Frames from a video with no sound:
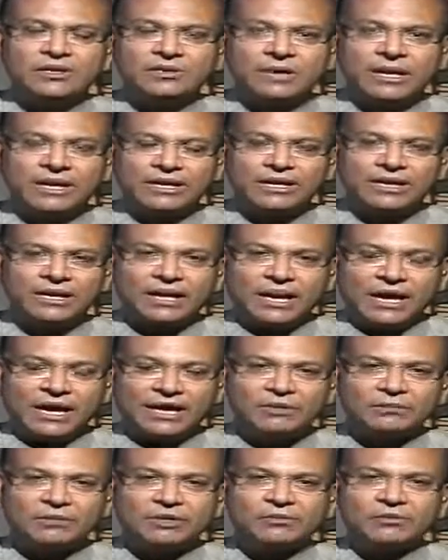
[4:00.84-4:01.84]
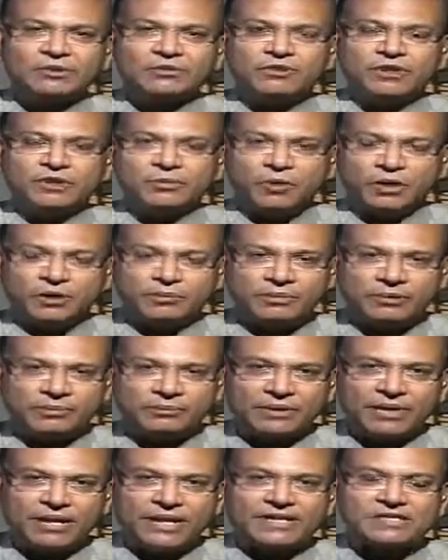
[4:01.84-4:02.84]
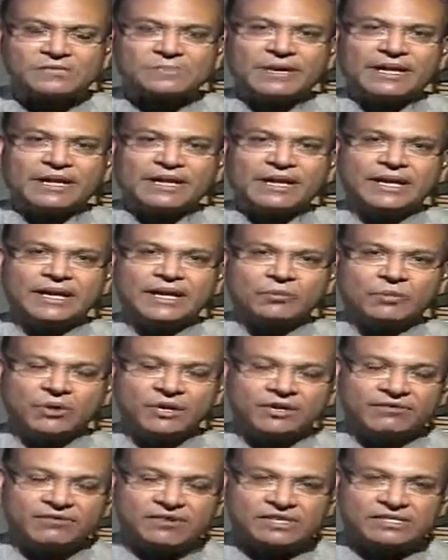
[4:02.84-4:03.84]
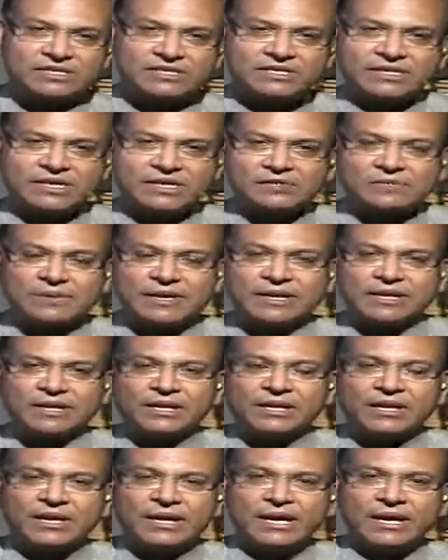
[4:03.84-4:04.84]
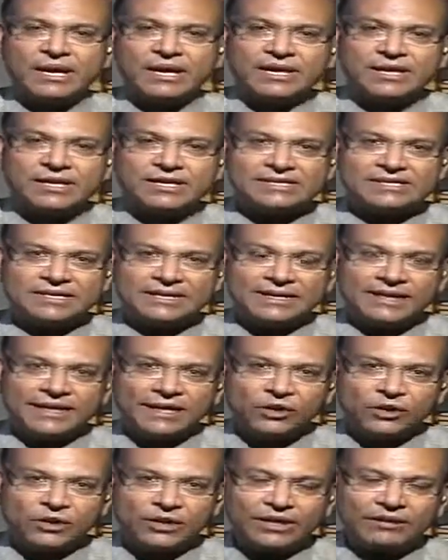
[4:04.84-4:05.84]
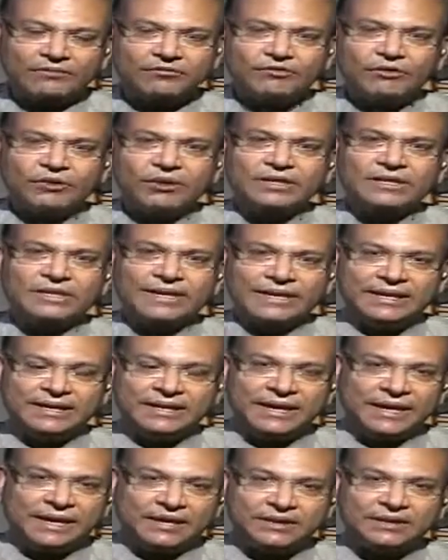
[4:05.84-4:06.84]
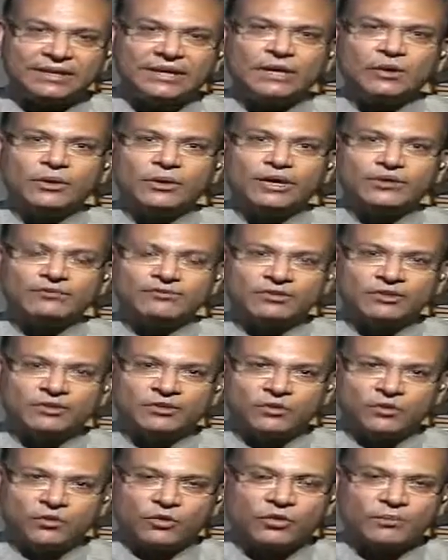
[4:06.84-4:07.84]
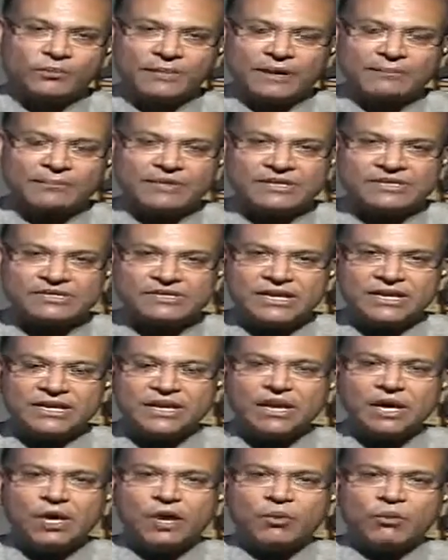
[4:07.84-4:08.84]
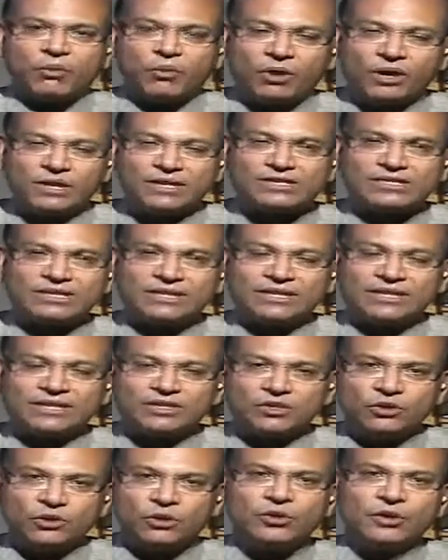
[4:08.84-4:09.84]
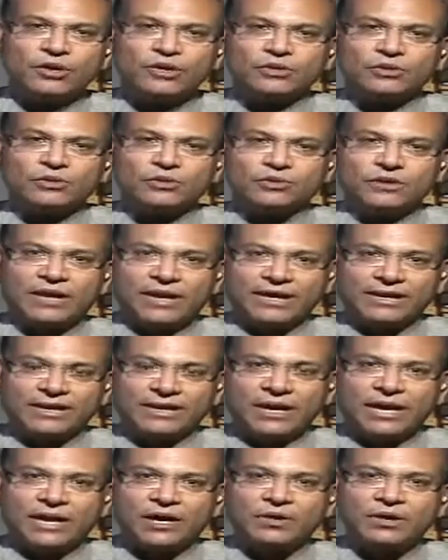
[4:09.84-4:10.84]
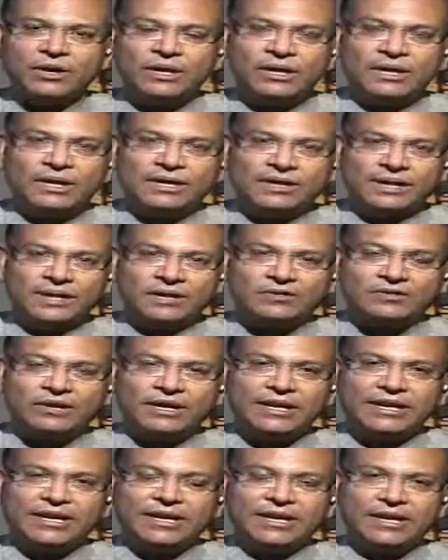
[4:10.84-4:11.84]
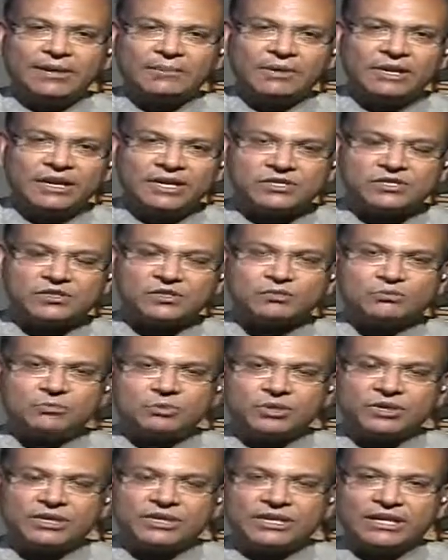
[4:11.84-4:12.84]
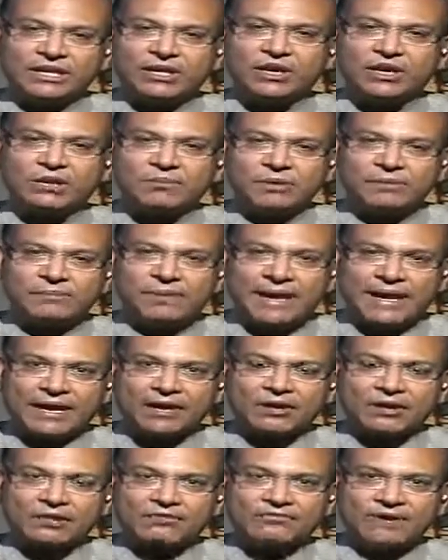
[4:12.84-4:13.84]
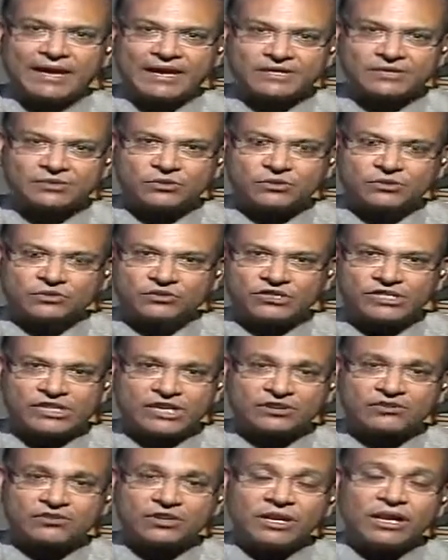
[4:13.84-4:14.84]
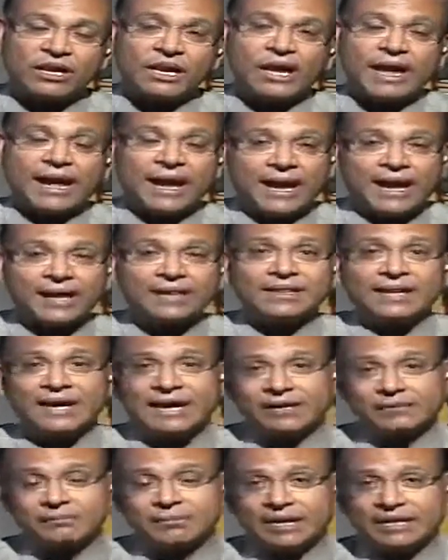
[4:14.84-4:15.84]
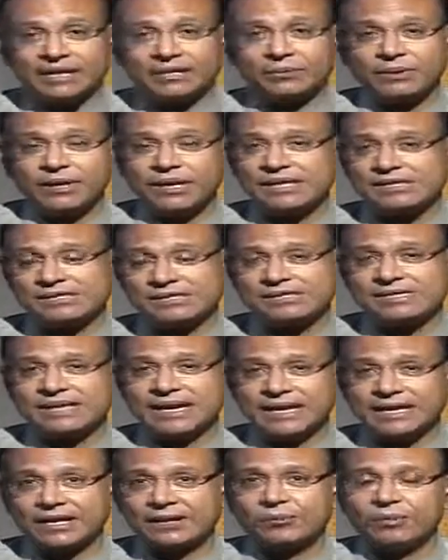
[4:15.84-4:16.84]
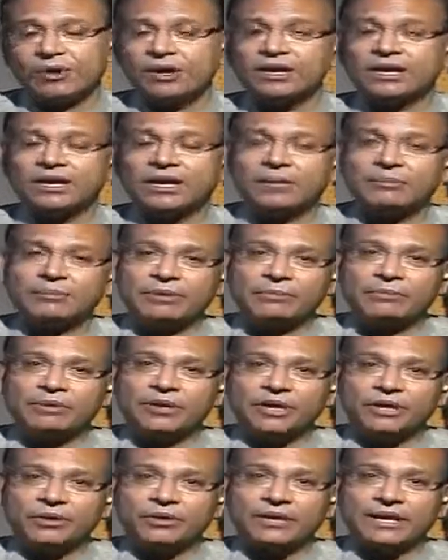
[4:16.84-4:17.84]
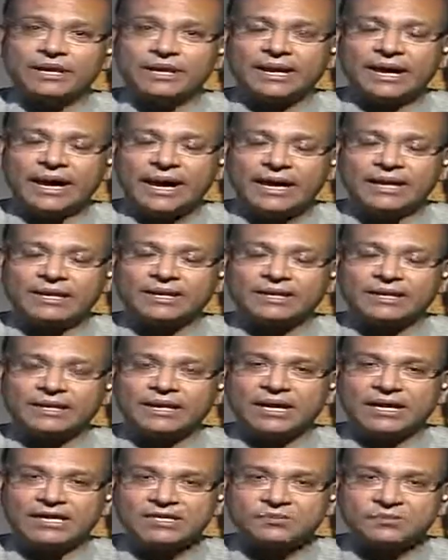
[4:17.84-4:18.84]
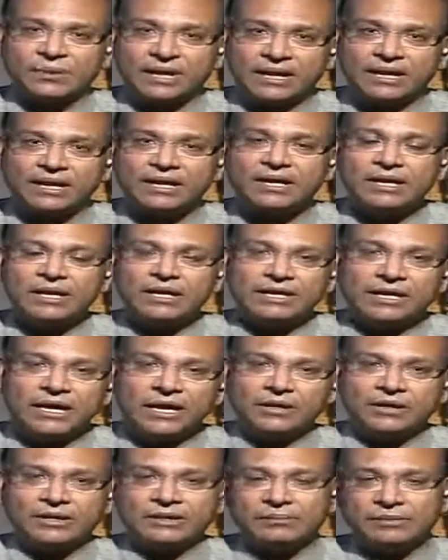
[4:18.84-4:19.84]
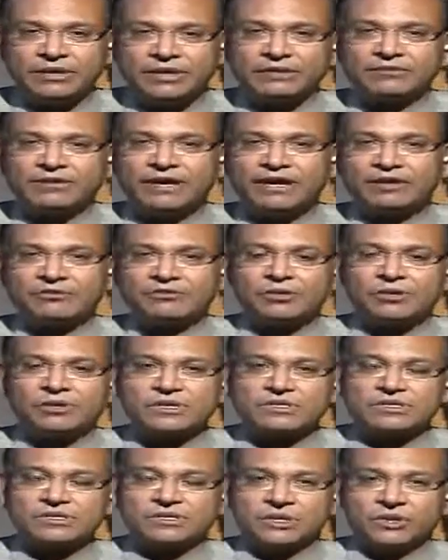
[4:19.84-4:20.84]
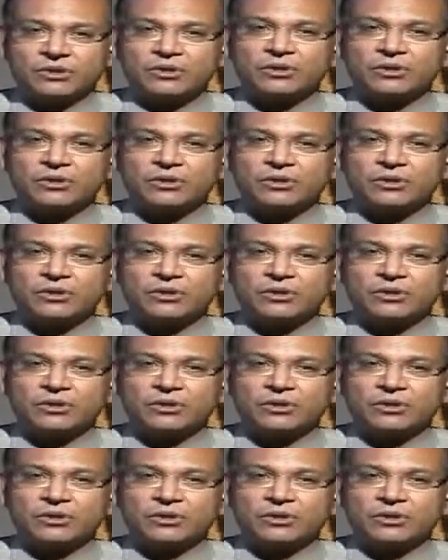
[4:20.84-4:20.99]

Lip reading: to get an alignment between what people are expecting and what investors are expecting, is that they're looking for the intent. They're looking for the roadmap. They're saying, what is it that you're going to do right now that will really enable us to put the economy back on a fast growth trajectory? And that, by the way, is exactly what people are looking at as well. Now, in the meanwhile, of course,